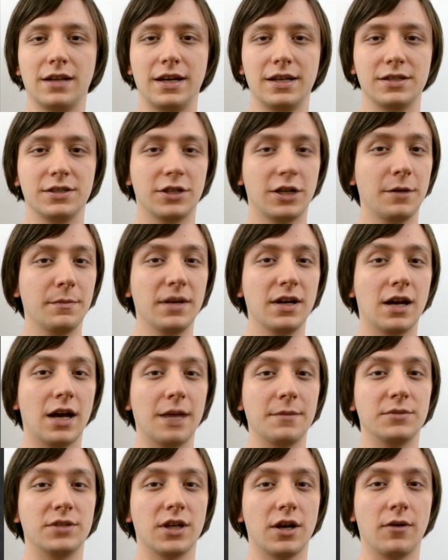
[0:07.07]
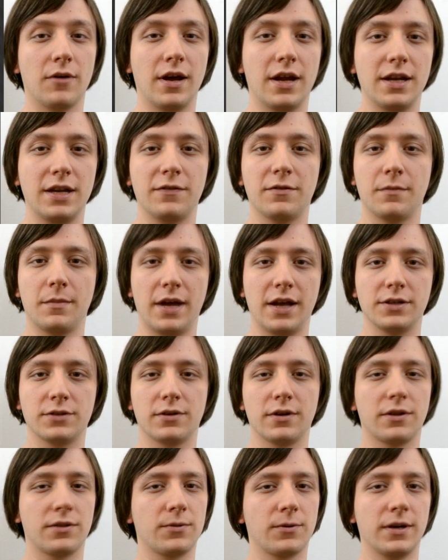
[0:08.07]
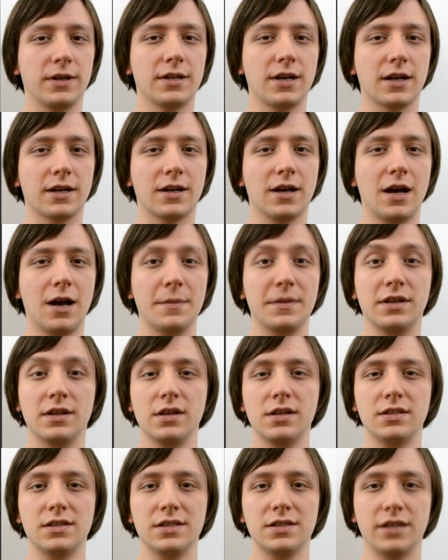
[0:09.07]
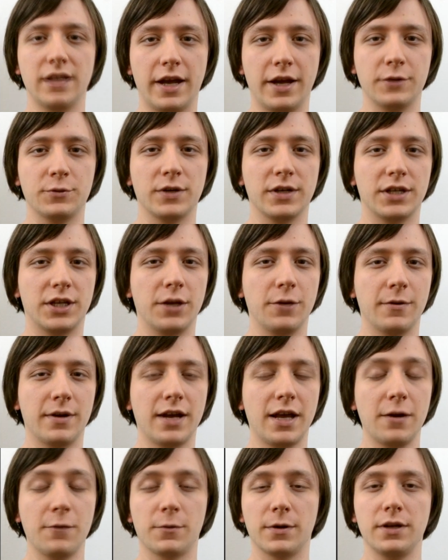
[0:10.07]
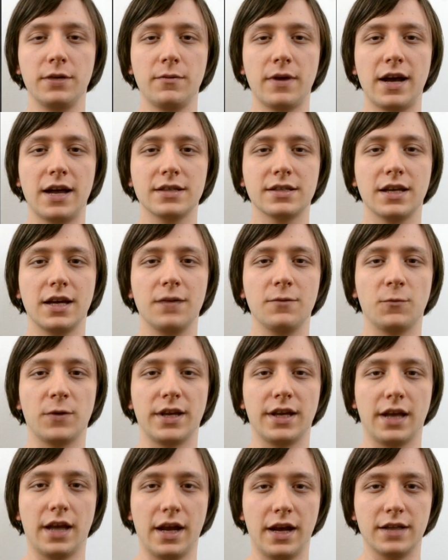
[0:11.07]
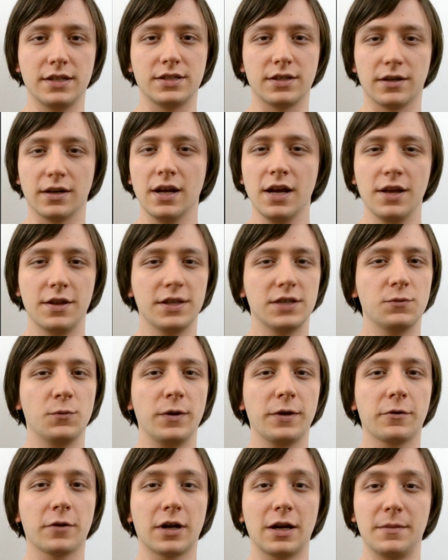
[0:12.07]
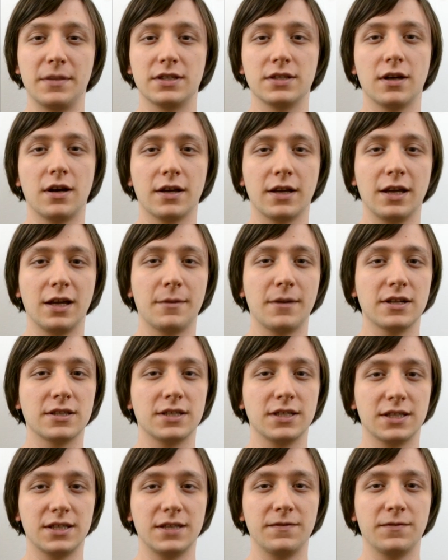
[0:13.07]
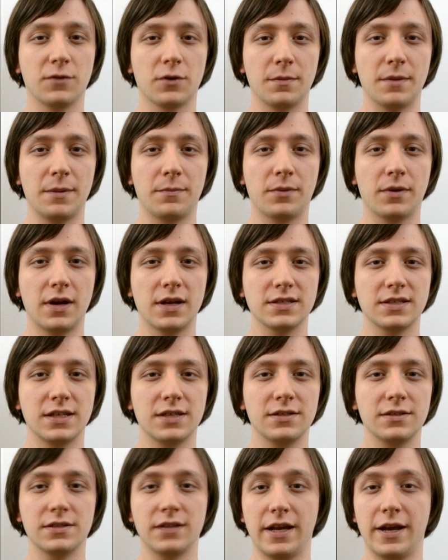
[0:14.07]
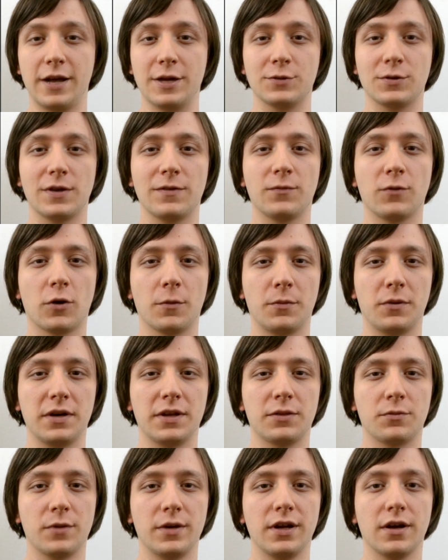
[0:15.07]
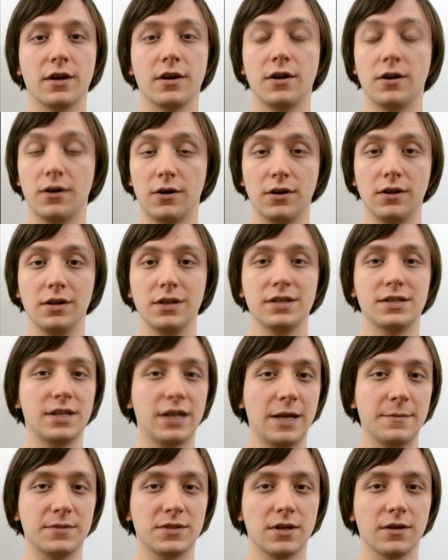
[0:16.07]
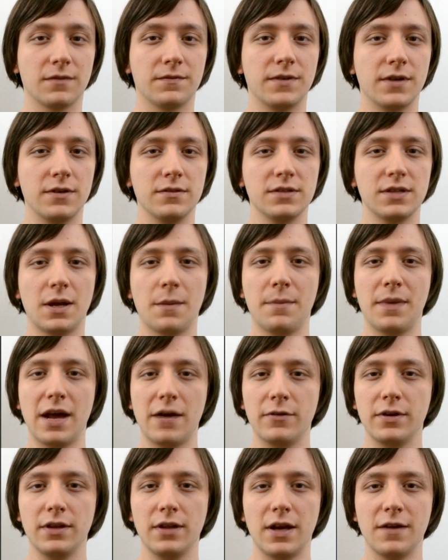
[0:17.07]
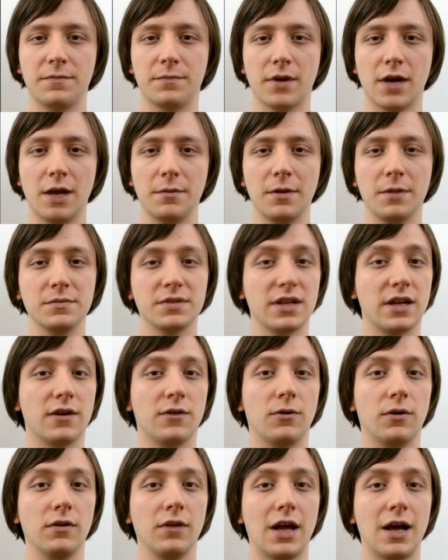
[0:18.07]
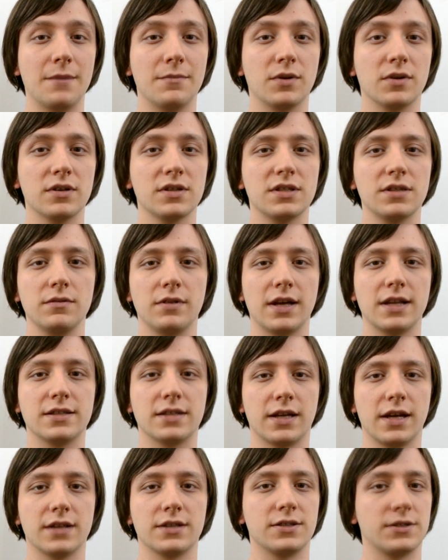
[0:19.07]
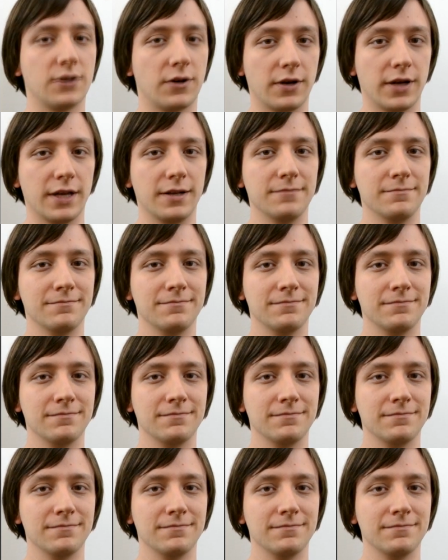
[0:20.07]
ladies and gentlemen. I'm Joe Hindy from AndroidAuthority.com, and this is Android Q&A, where you ask and we answer. This week, we're going to be talking about 64-bit processors, Android 4.3 on all Samsung phones, battery life problems, and a whole lot more, so let's get started.